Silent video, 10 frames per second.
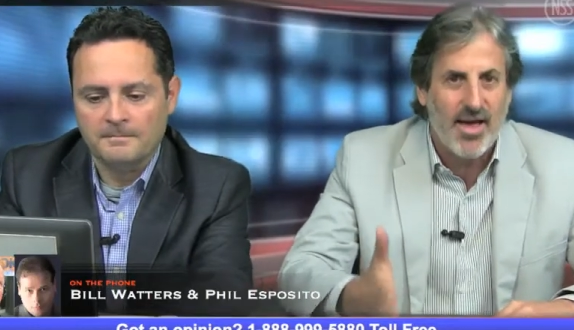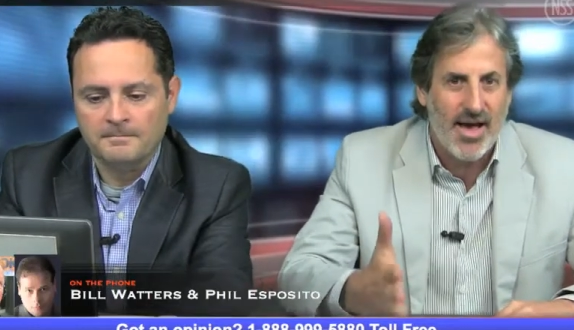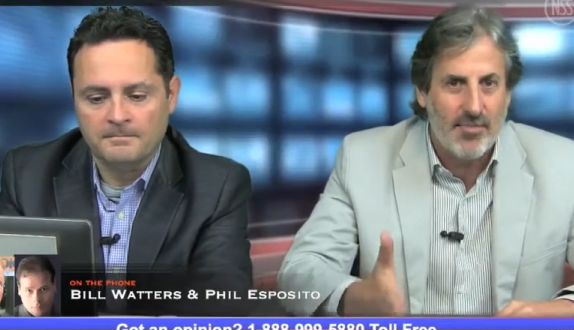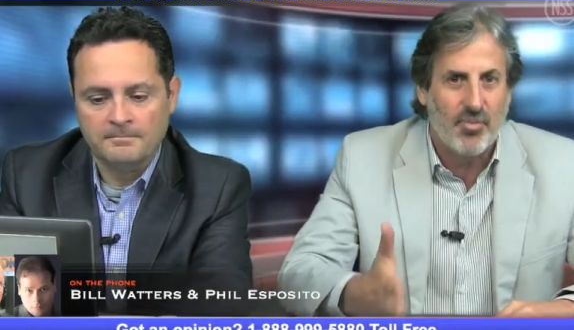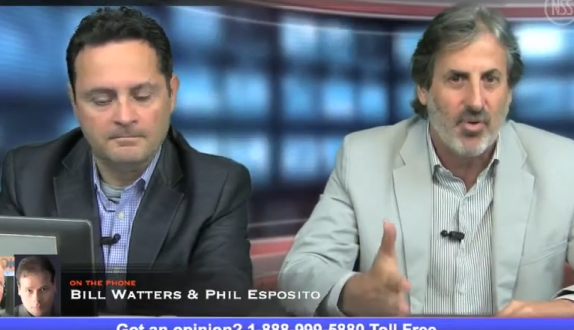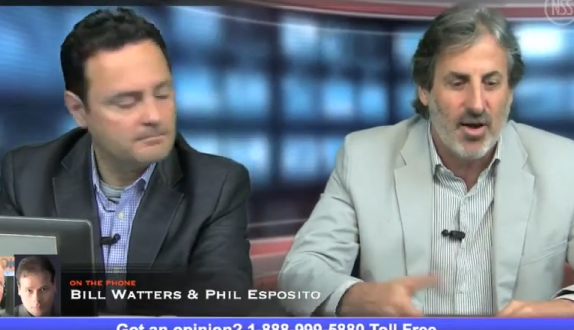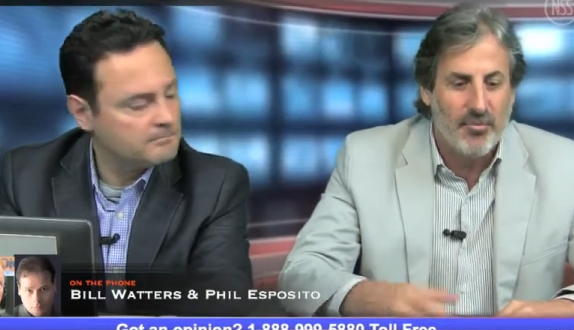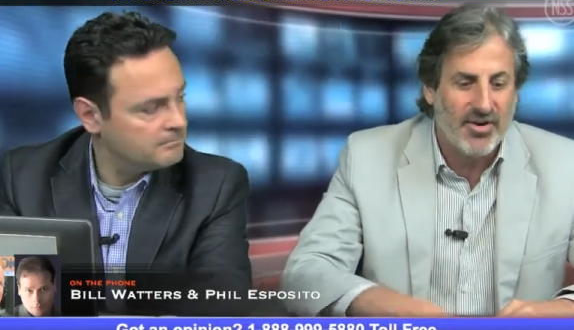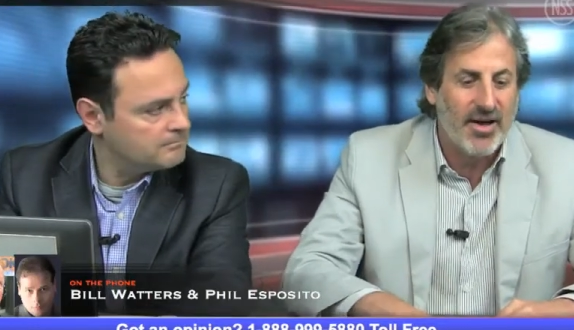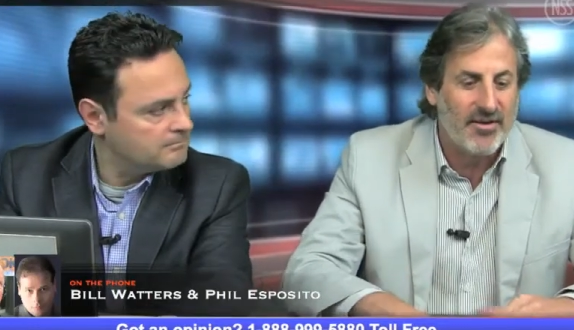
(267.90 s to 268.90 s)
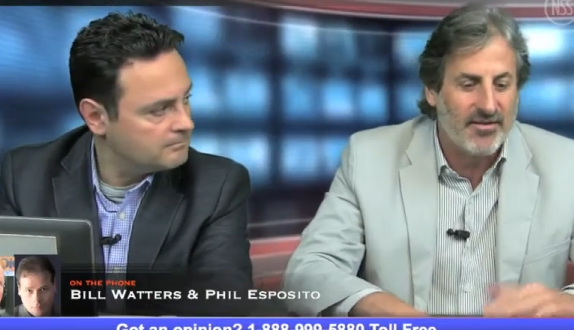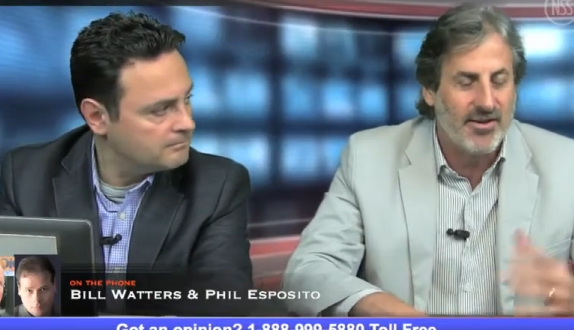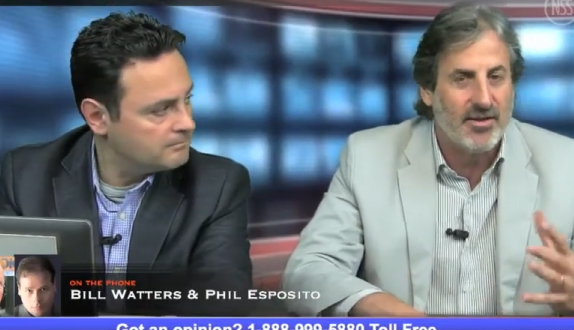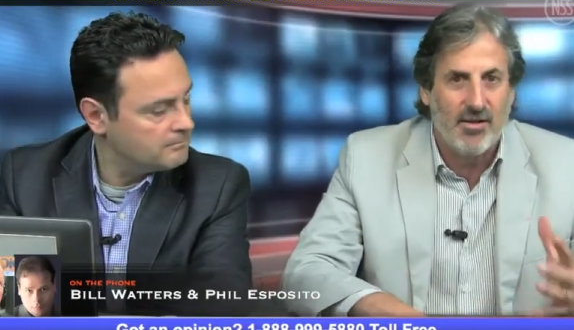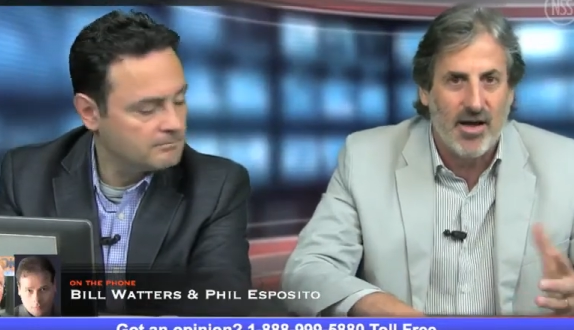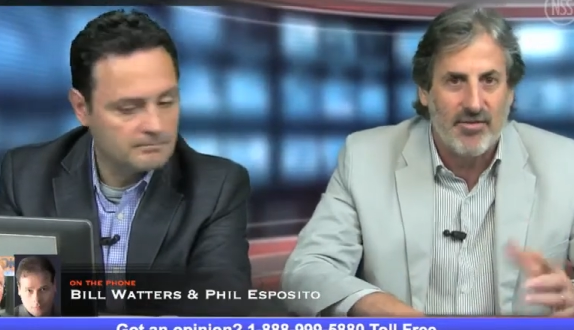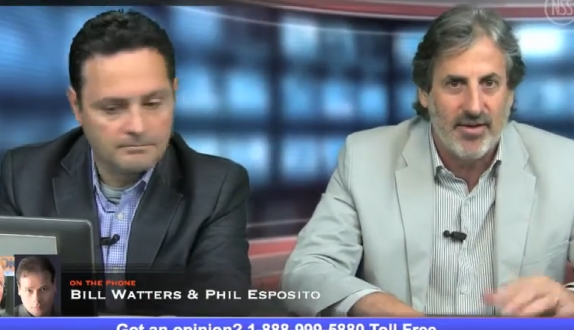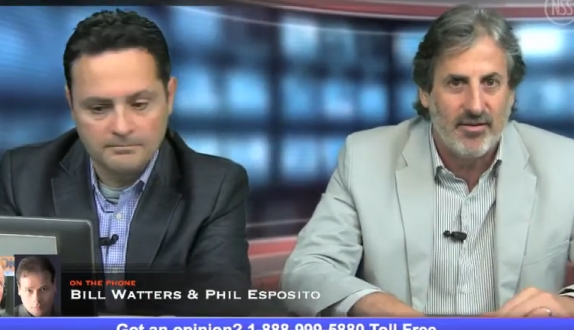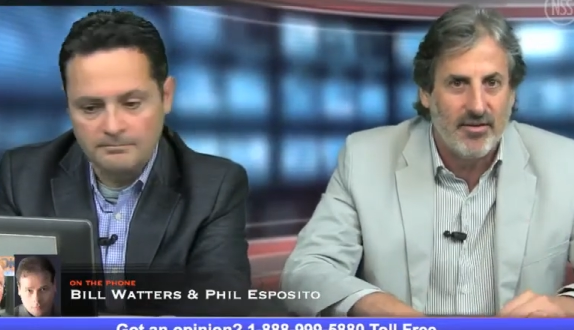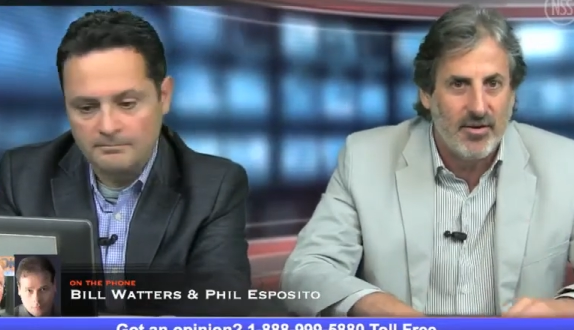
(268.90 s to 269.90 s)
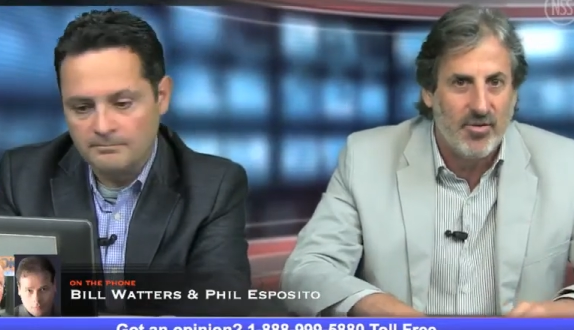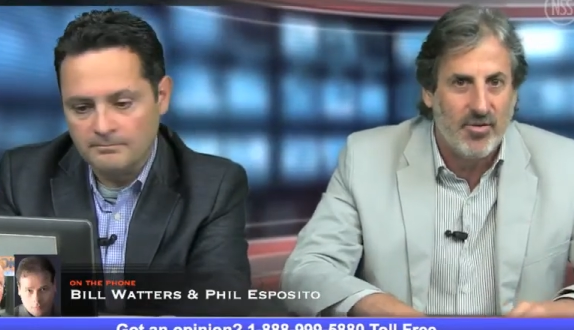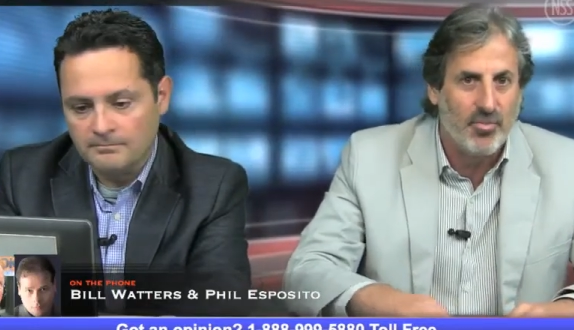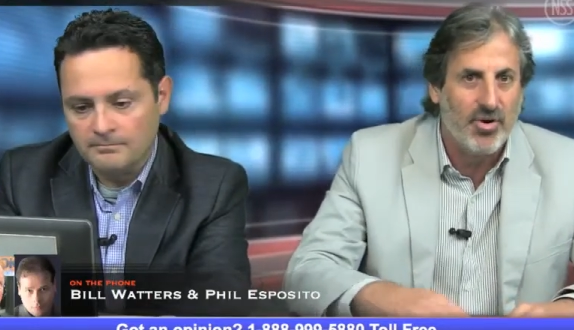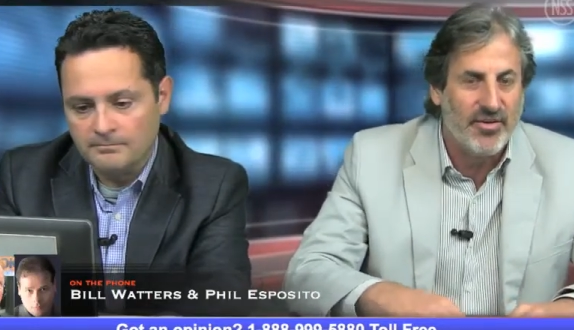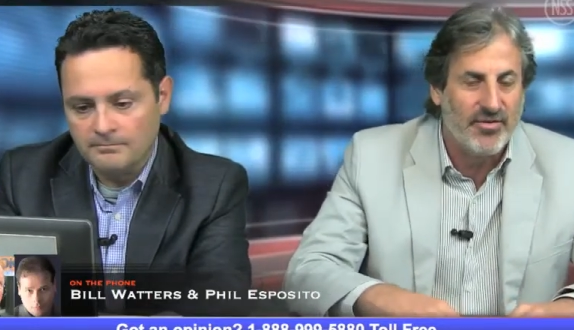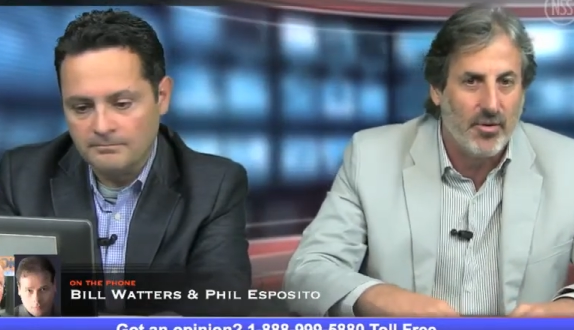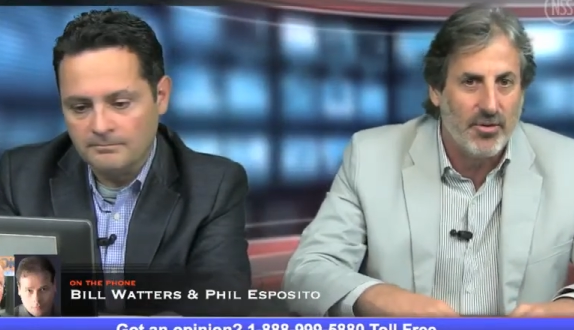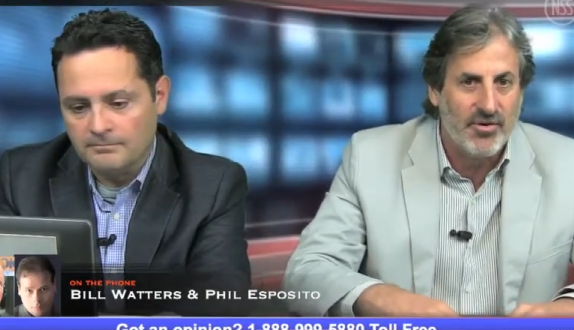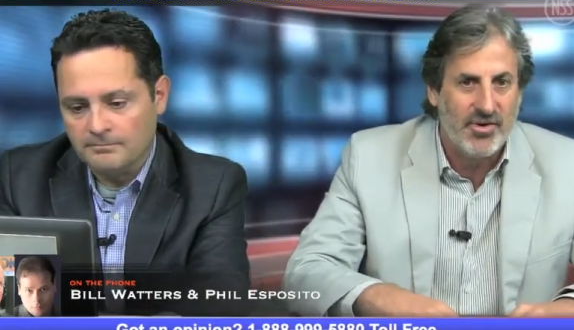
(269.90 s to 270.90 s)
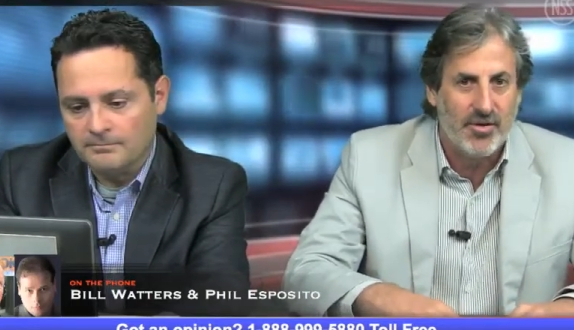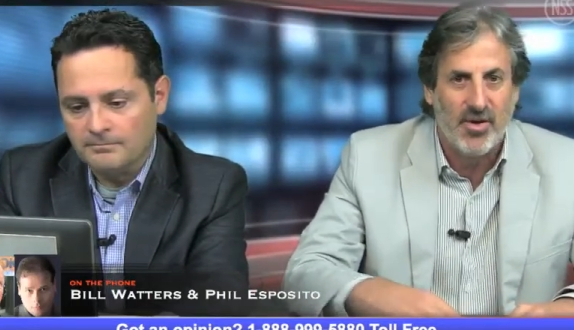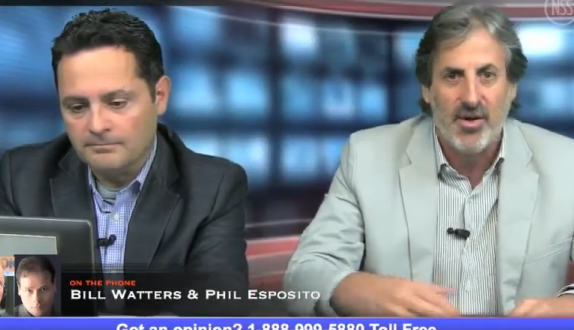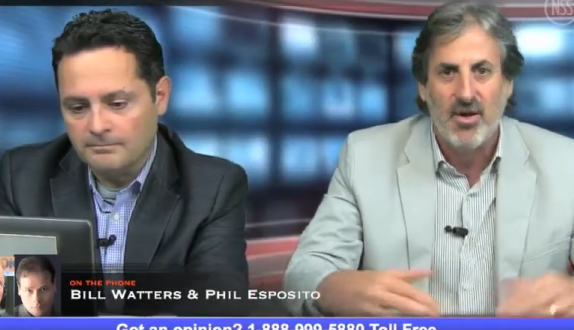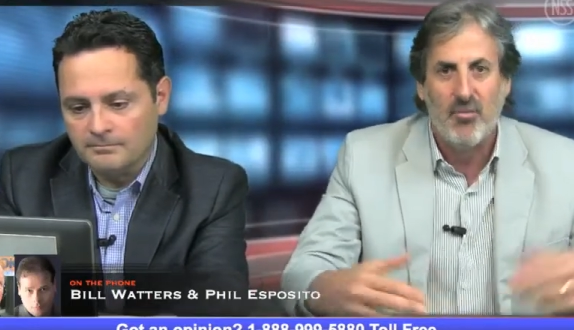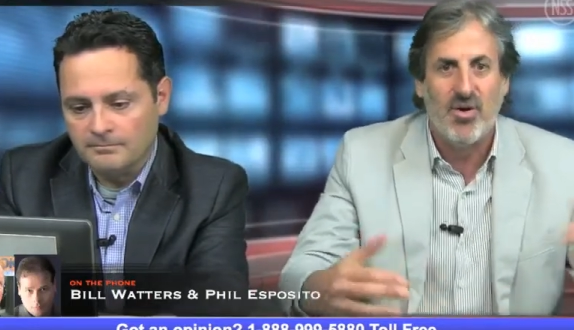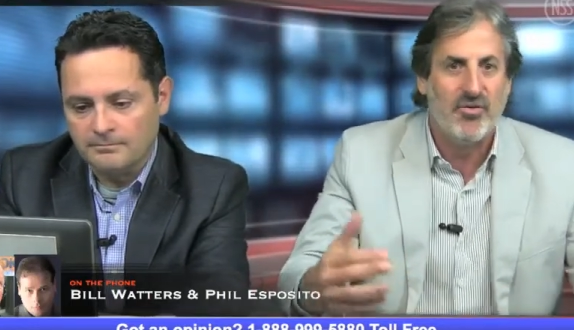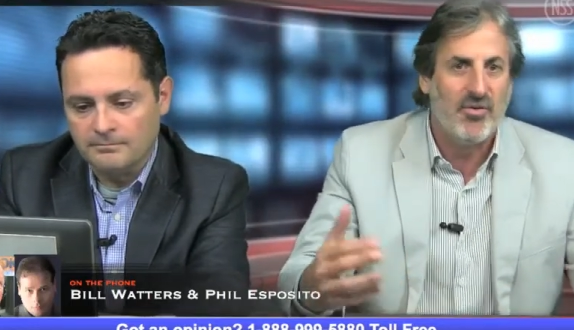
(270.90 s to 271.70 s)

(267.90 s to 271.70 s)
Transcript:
Speaker 1: had problems. I'm going to say a lot of it has to do with previous ownership when it was